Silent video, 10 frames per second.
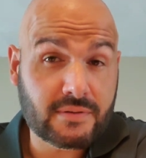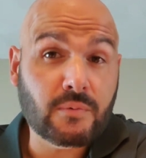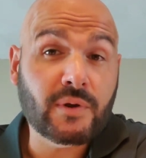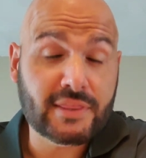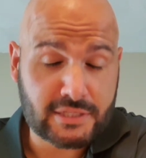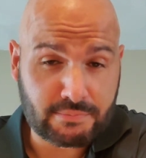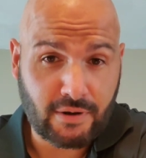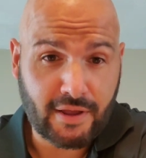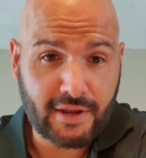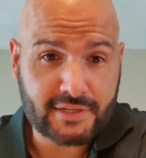With this
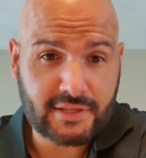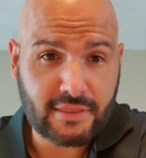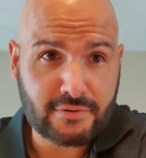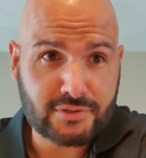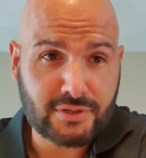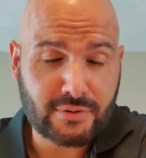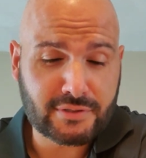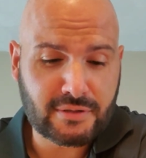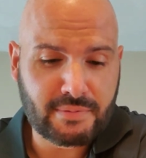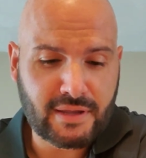product, there's
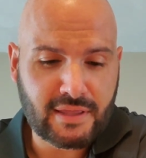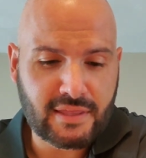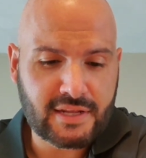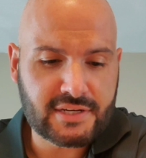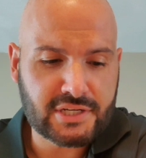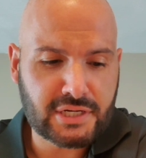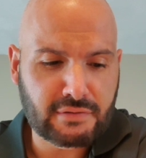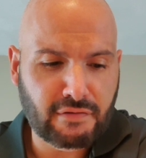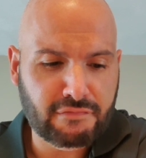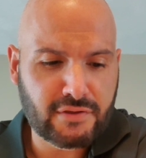going to be the addition
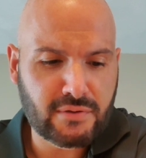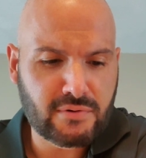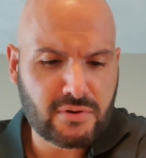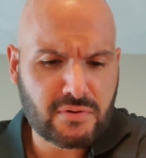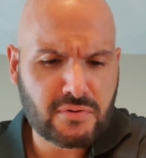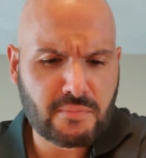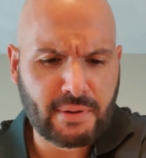of a few new